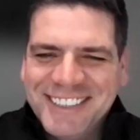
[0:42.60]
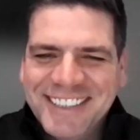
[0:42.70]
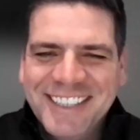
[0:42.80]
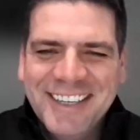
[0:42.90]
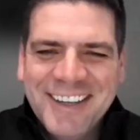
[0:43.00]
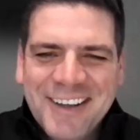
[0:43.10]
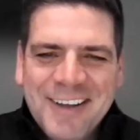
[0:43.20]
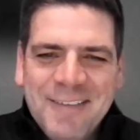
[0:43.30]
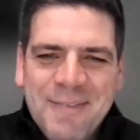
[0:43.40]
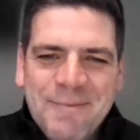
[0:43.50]
we get down to it?
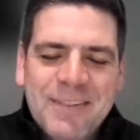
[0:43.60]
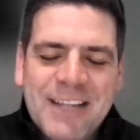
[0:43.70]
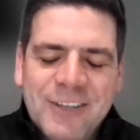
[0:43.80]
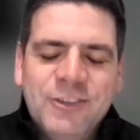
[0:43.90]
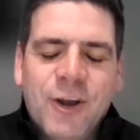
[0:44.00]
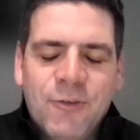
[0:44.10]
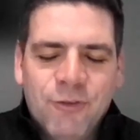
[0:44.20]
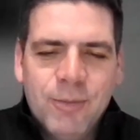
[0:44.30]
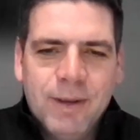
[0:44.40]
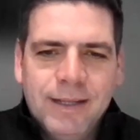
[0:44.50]
Let's go
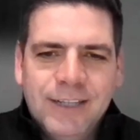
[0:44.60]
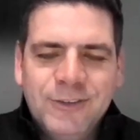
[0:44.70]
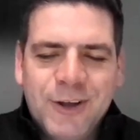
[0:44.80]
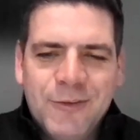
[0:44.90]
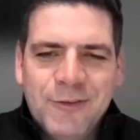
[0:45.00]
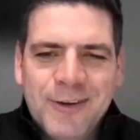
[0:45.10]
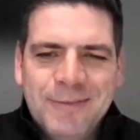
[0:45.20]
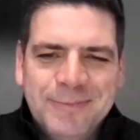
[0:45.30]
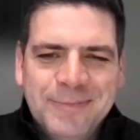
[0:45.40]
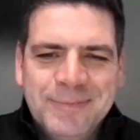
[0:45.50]
for it, mate. Let's go for it.